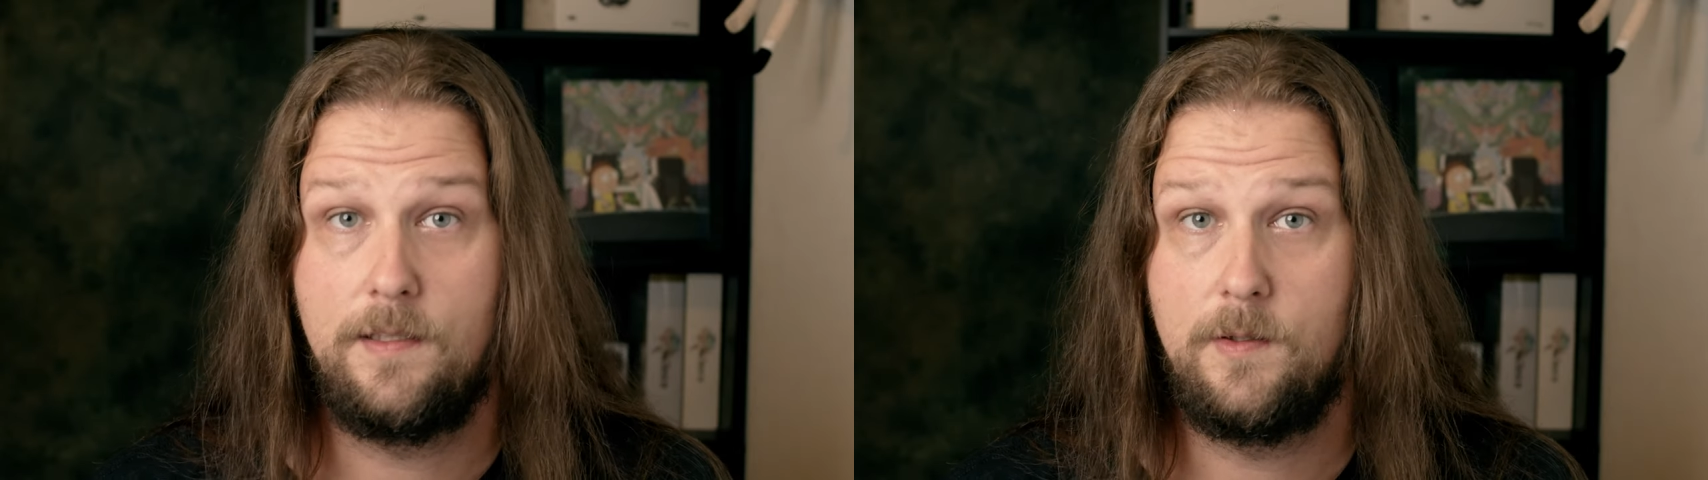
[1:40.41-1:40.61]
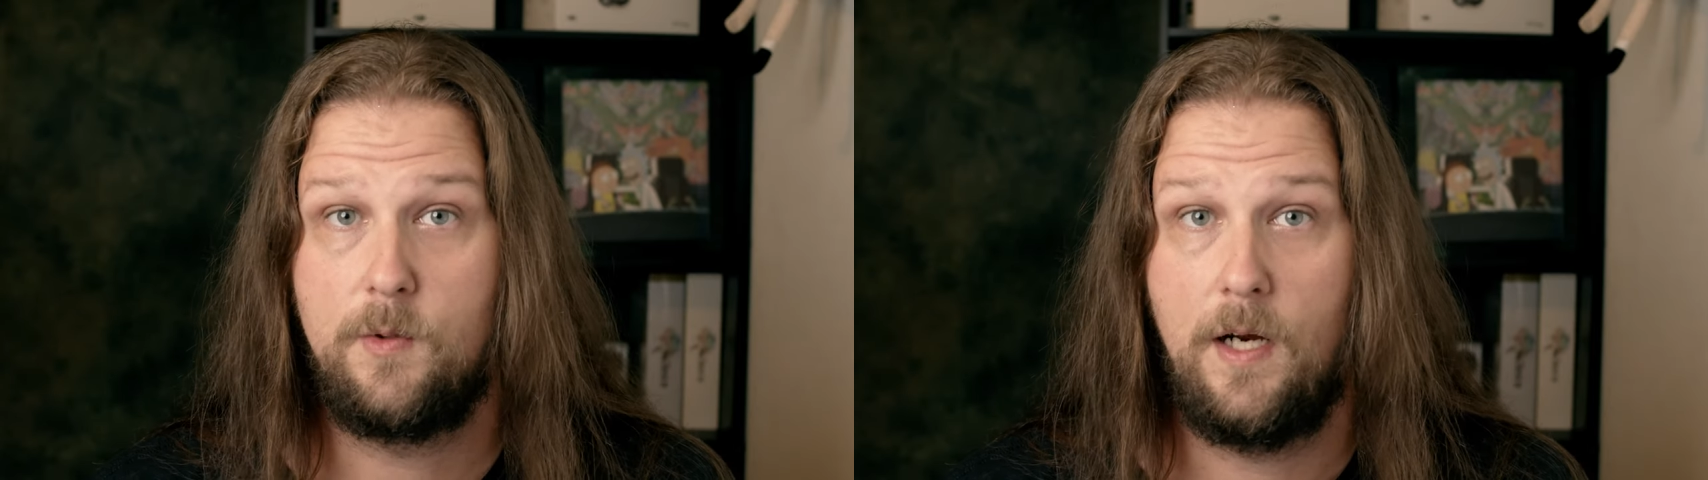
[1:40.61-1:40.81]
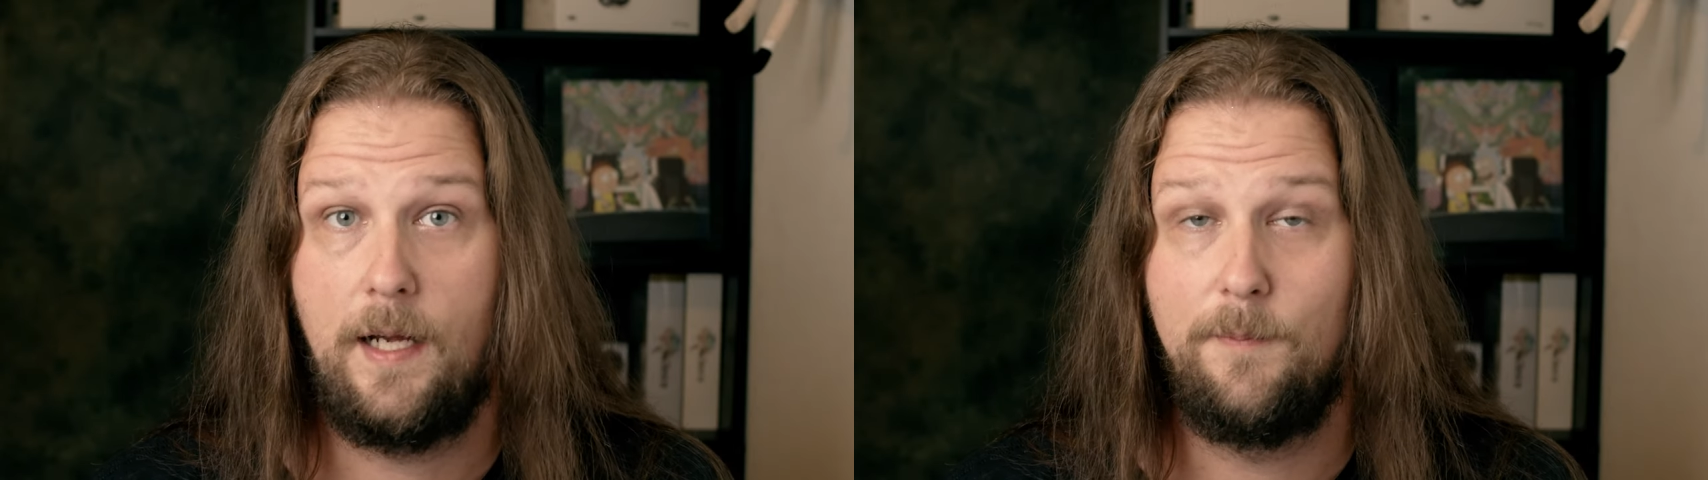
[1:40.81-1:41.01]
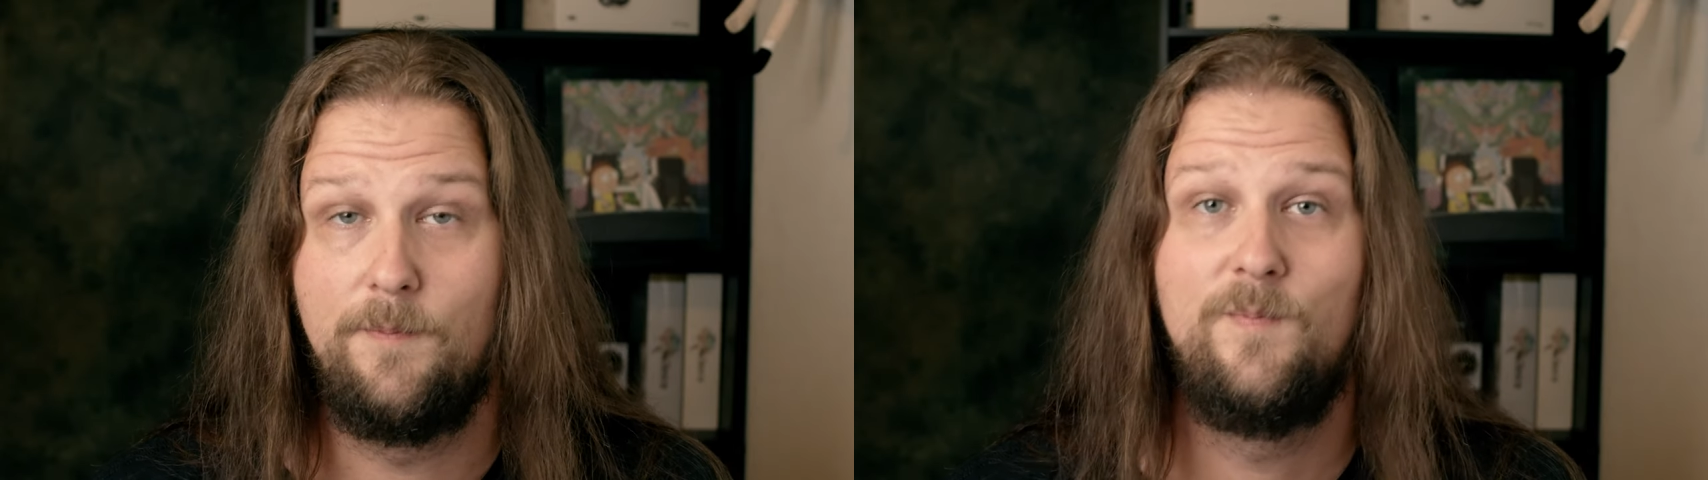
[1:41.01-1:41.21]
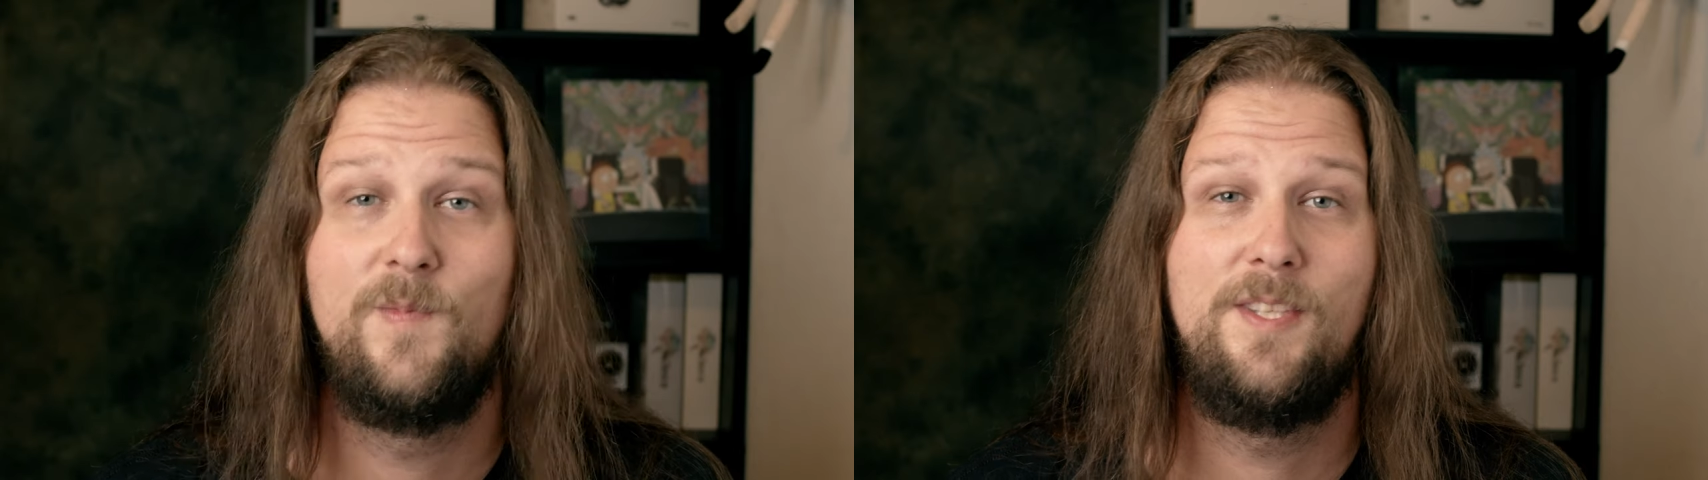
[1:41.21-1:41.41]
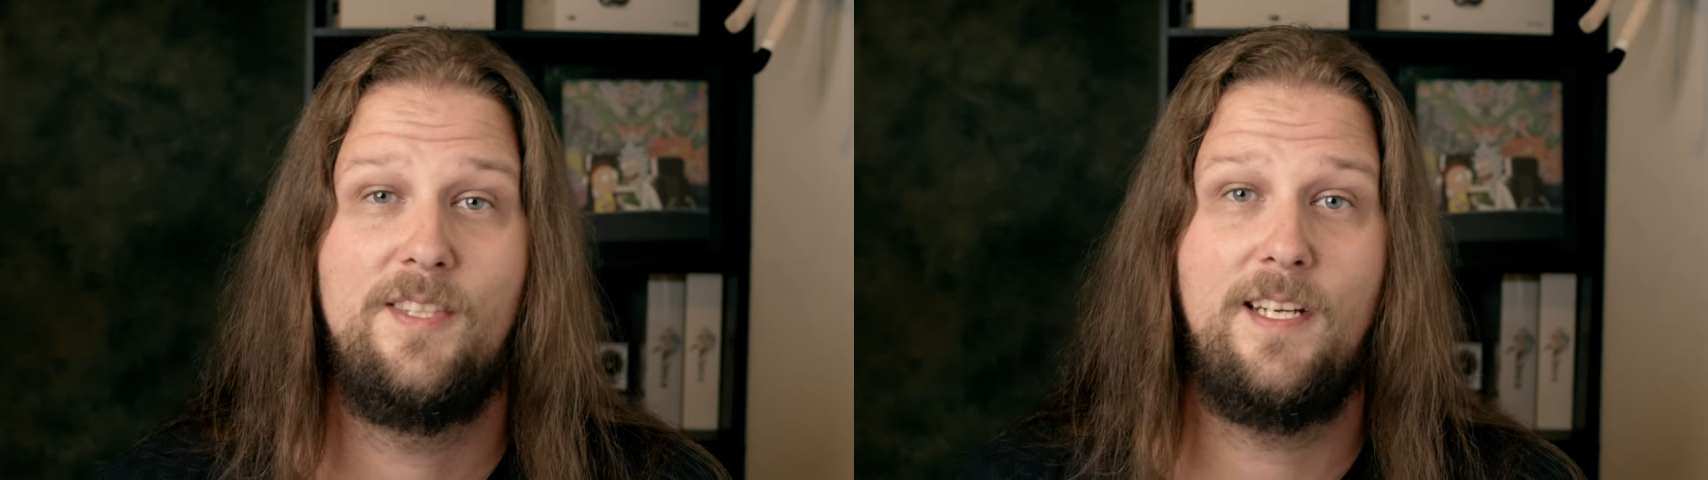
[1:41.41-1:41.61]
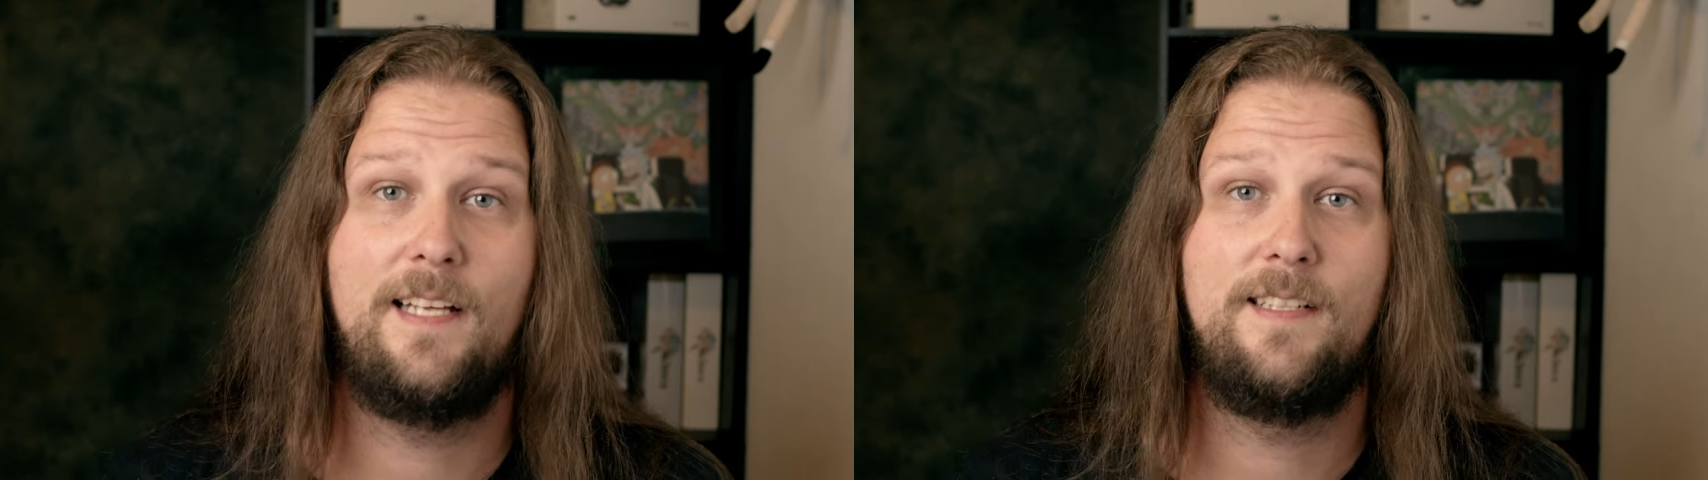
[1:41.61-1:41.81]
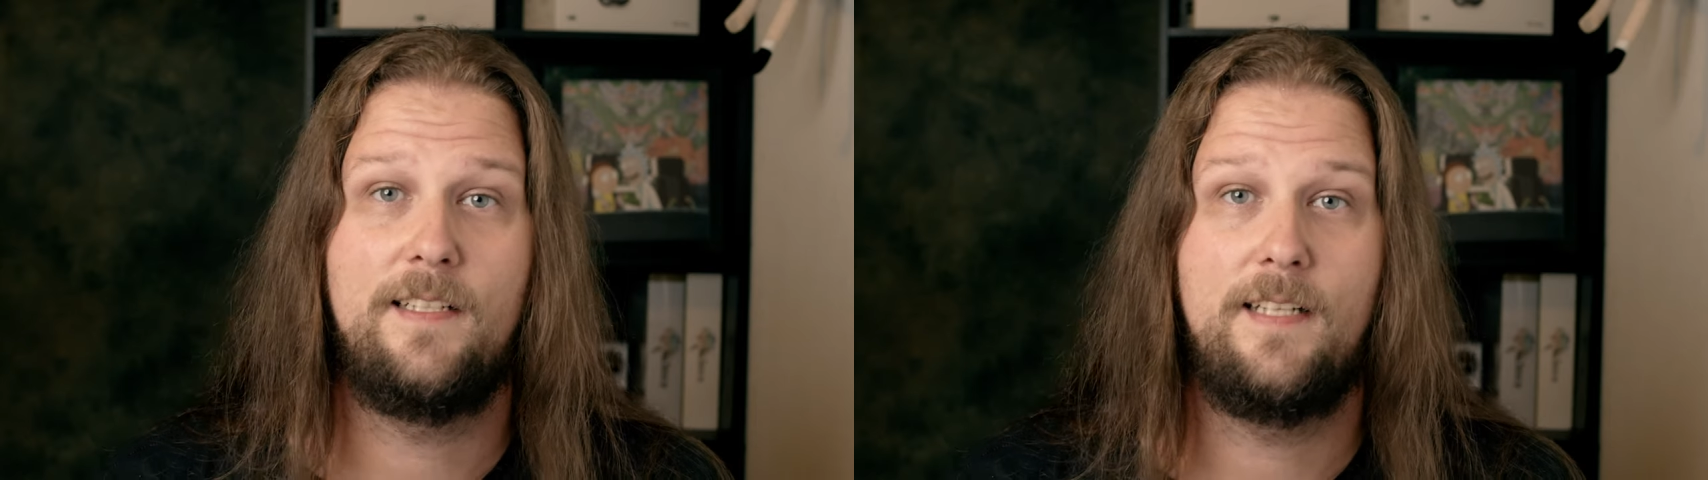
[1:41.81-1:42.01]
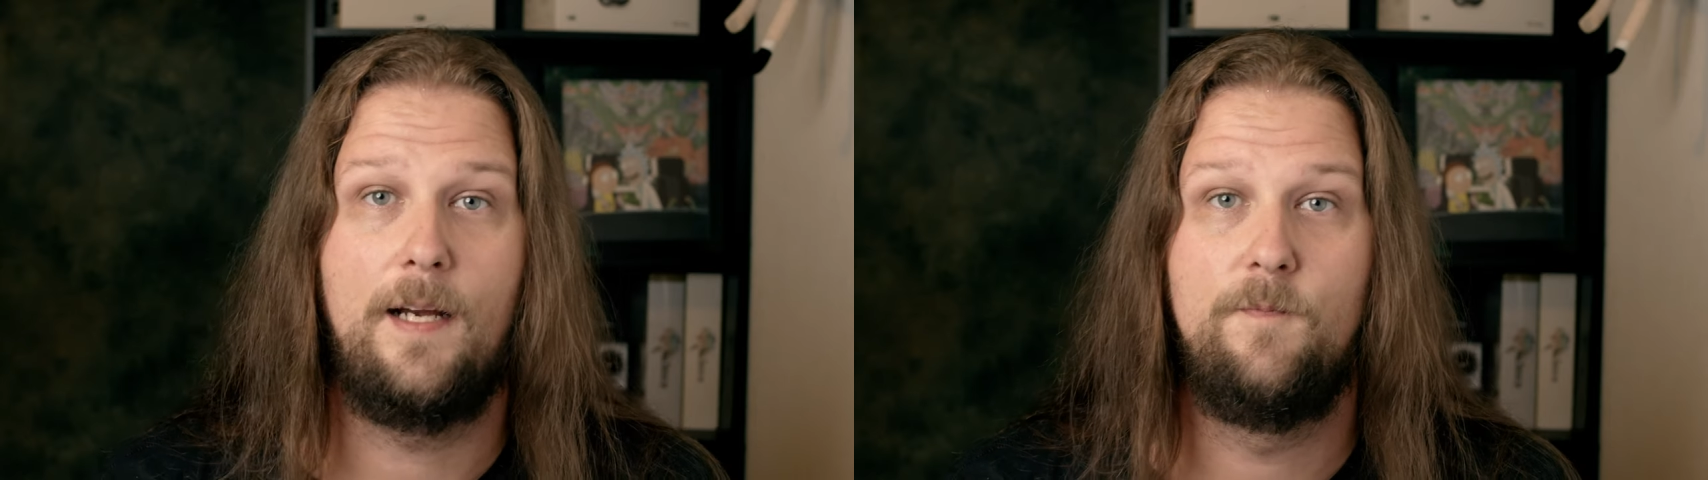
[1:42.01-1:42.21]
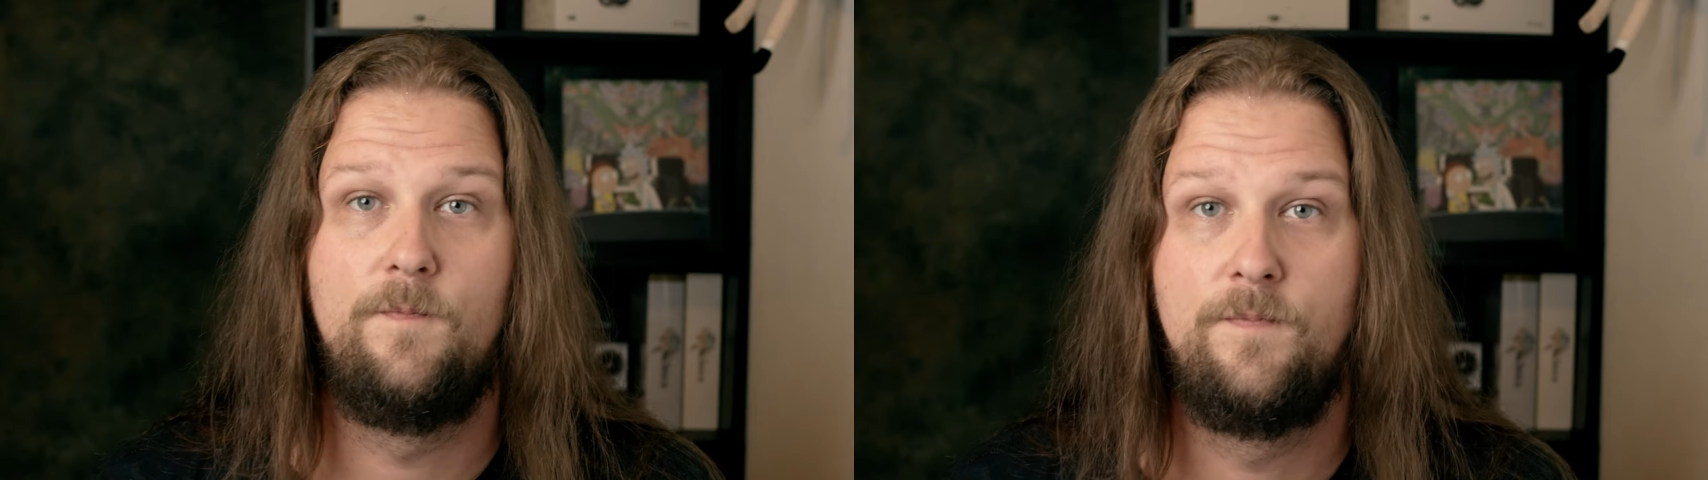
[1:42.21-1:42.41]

subscribe. See you guys next time.